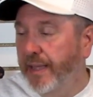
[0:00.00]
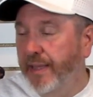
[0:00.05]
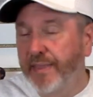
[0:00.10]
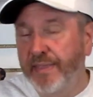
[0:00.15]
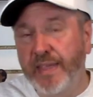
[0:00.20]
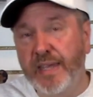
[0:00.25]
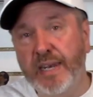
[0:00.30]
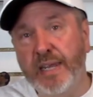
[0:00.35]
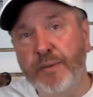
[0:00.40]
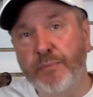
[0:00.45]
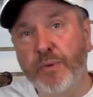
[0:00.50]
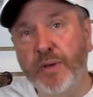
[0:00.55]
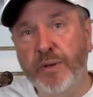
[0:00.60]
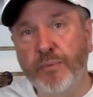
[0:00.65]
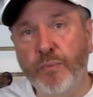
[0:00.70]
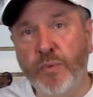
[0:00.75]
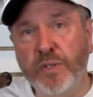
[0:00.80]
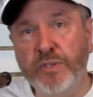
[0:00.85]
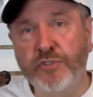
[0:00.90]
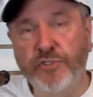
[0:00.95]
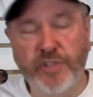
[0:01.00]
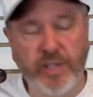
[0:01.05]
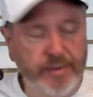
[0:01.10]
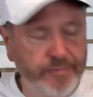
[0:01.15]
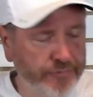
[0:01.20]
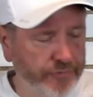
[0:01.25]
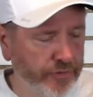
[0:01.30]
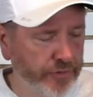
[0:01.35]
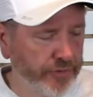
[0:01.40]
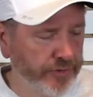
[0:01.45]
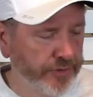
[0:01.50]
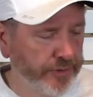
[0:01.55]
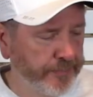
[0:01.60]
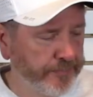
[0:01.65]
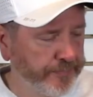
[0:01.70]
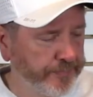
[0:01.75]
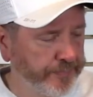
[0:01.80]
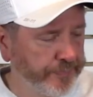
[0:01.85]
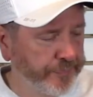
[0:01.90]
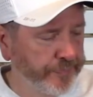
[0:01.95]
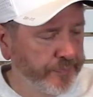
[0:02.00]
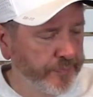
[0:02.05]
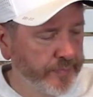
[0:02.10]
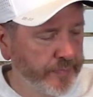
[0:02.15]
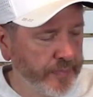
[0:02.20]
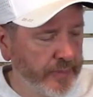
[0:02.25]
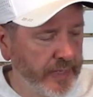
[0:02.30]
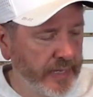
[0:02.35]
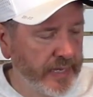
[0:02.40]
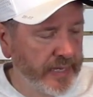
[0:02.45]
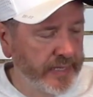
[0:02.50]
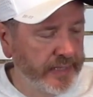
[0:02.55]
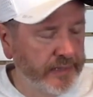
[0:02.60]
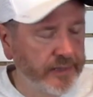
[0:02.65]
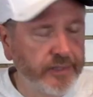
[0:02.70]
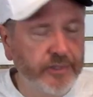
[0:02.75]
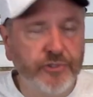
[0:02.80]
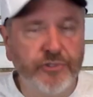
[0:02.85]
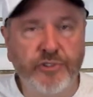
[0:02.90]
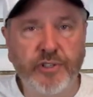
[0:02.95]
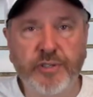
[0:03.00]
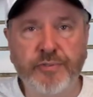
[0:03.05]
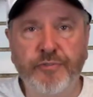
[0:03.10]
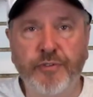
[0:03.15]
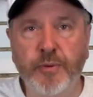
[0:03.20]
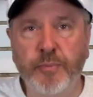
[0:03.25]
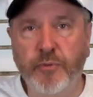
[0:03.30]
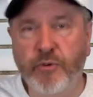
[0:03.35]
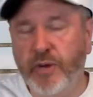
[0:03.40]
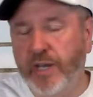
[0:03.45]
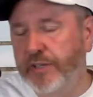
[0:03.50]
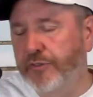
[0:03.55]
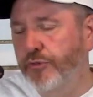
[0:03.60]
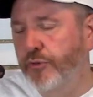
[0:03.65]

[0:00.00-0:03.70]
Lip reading: Then I went one step further. I enlisted from Garage